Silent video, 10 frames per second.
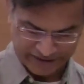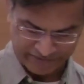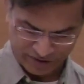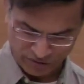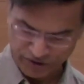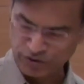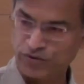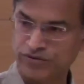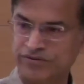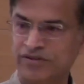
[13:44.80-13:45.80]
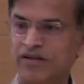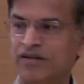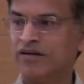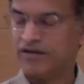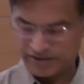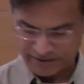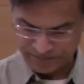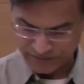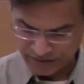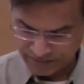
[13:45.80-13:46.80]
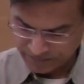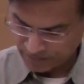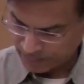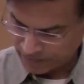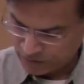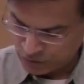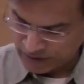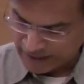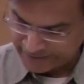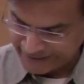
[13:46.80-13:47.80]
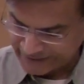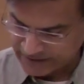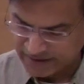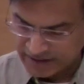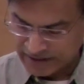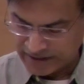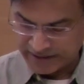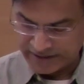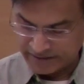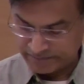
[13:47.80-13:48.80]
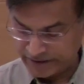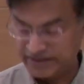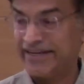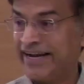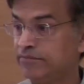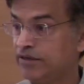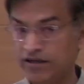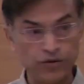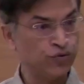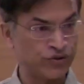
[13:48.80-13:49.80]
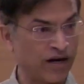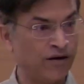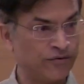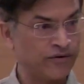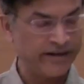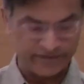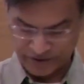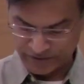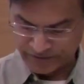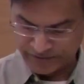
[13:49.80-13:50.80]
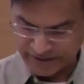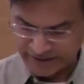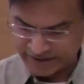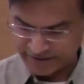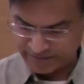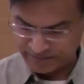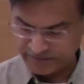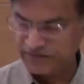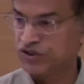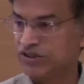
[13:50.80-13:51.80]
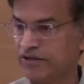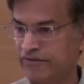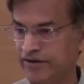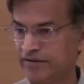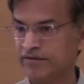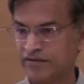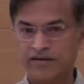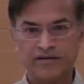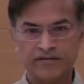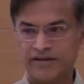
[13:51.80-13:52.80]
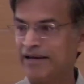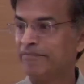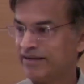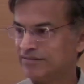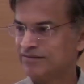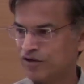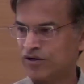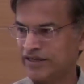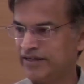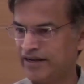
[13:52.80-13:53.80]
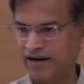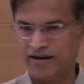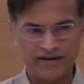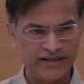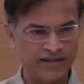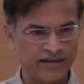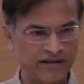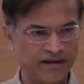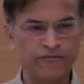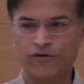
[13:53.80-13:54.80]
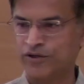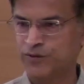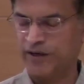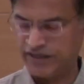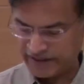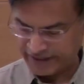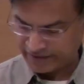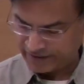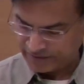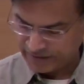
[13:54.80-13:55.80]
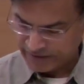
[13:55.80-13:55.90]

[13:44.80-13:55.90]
went through its own own heartaches. But AMD, you still know, right? So which is giving MN or Intel a run for its money right now.